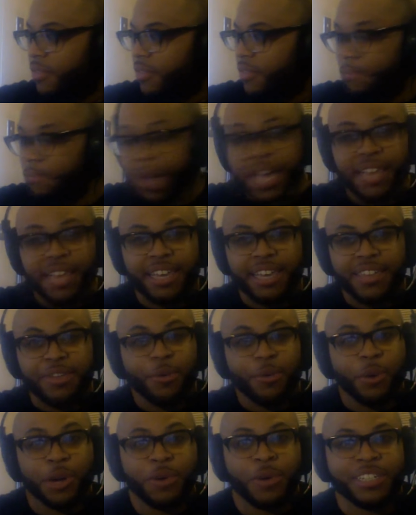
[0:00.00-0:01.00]
Bailey the
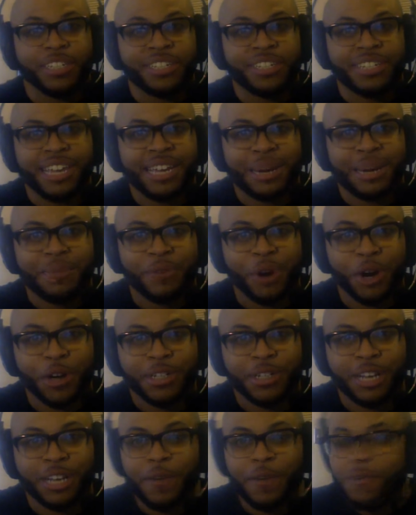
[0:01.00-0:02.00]
one who has to stand up for
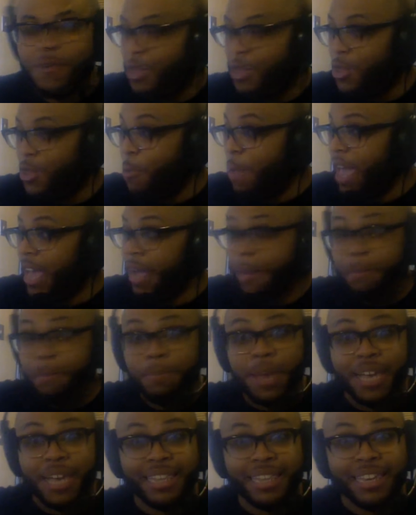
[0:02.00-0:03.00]
herself. You make
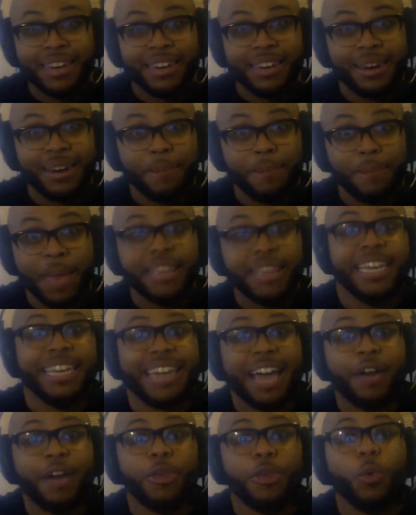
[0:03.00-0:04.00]
Bailey
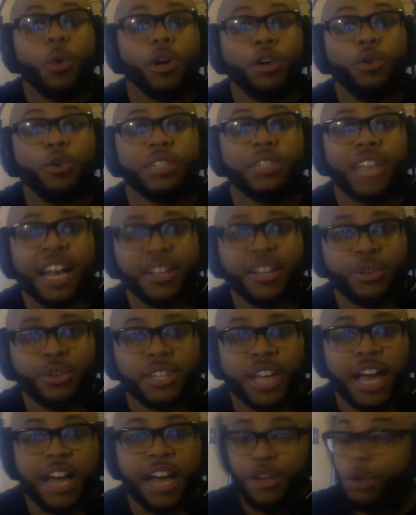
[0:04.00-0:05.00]
now the one who is
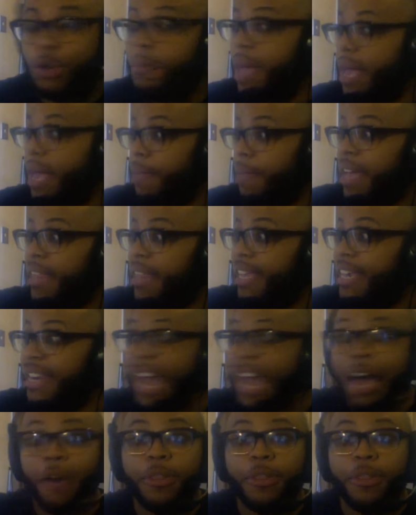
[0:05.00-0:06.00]
ostracized. You make Bailey
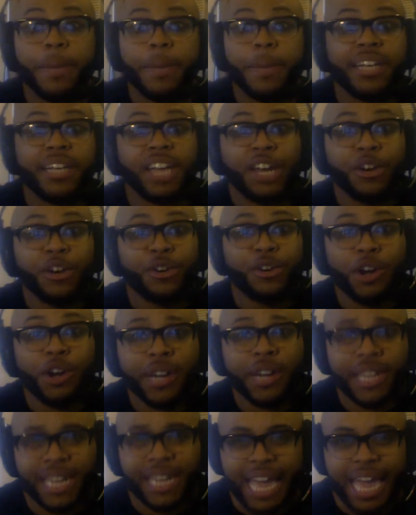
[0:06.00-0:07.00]
now the biggest
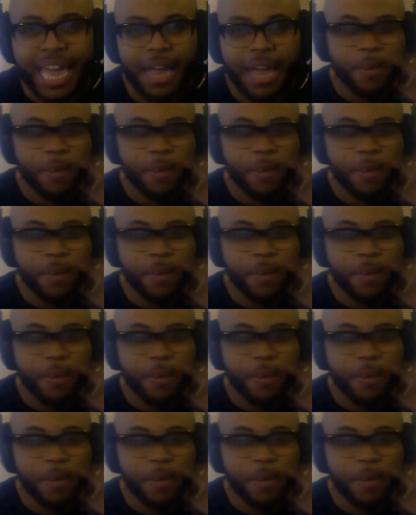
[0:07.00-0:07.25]
underdog in the game.